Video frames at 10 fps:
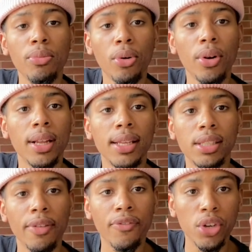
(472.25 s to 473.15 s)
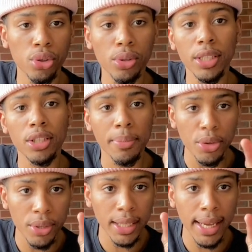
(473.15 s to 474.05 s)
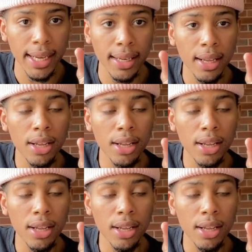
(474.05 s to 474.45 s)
board is to visually communicate